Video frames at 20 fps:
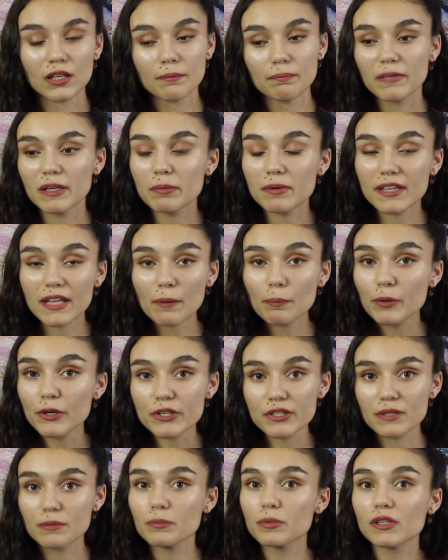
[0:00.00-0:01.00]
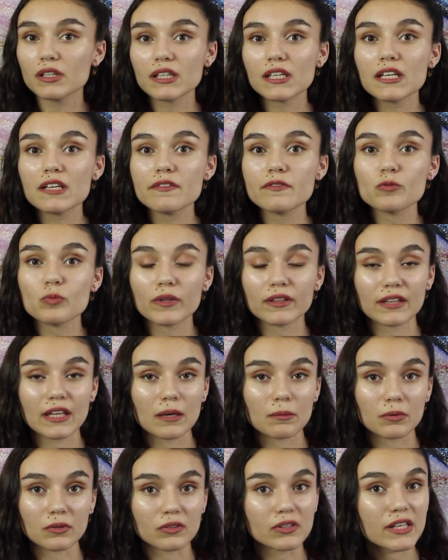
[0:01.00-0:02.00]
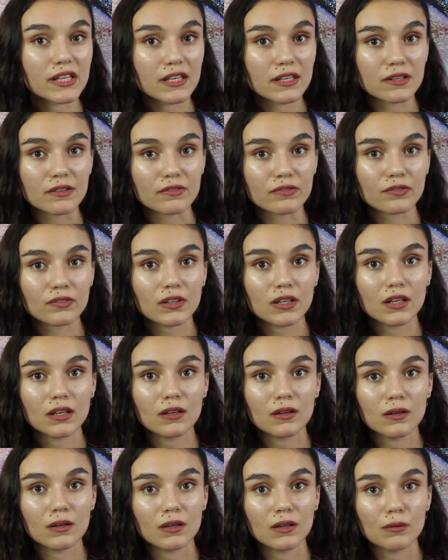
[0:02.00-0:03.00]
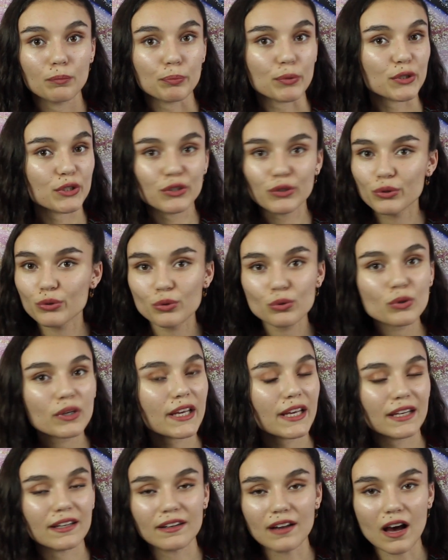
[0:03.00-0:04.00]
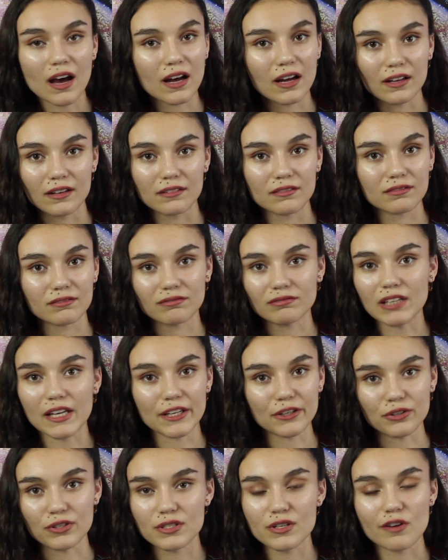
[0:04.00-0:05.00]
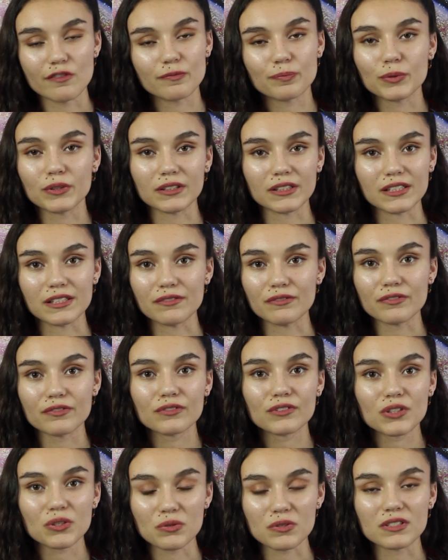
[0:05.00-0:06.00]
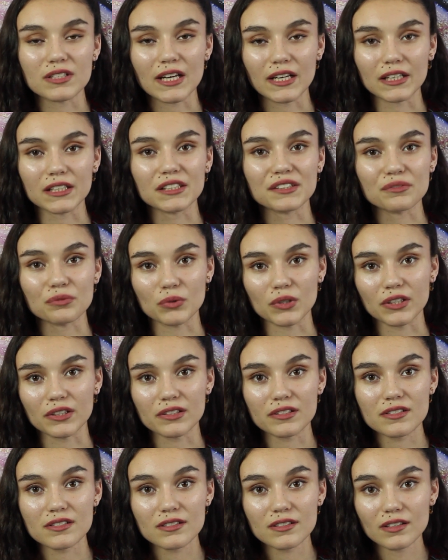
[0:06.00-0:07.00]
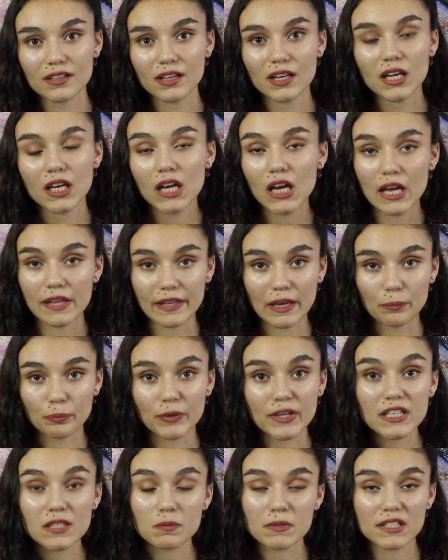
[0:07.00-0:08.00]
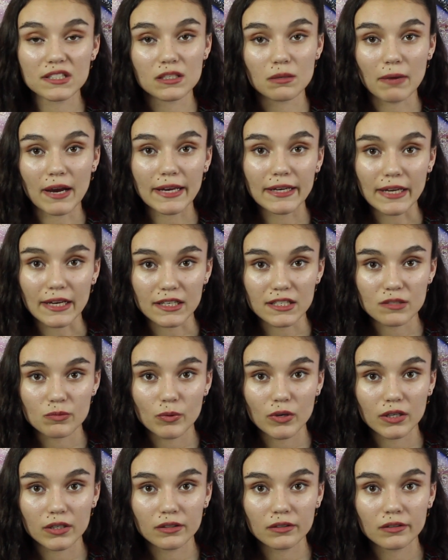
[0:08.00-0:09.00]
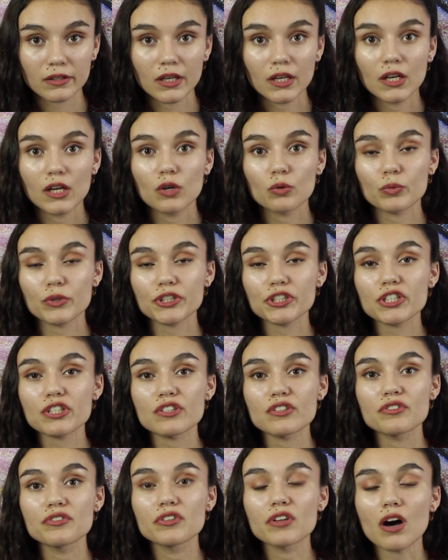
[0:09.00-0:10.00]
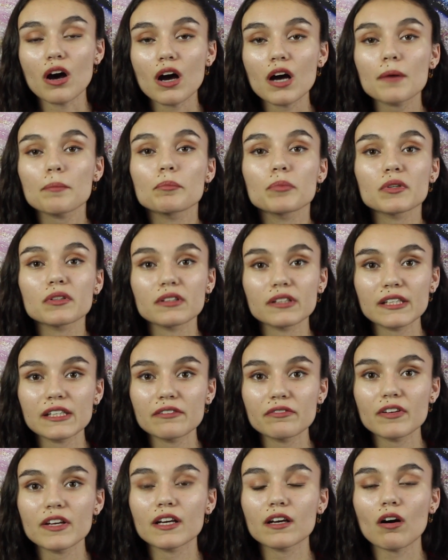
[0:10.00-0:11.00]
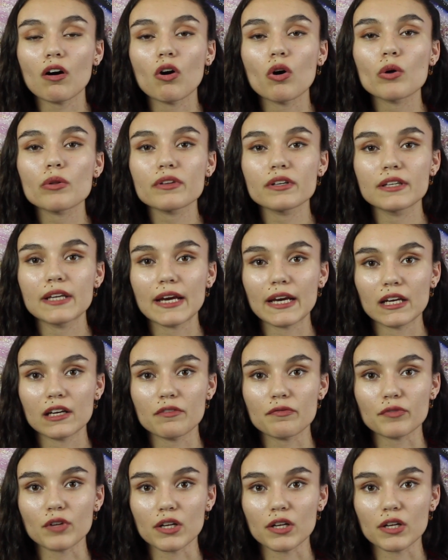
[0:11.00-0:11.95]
Maybe that person believes what they believe, but you cannot let yourself believe those negative words. And that brings me to my next one, which is not believing all the negative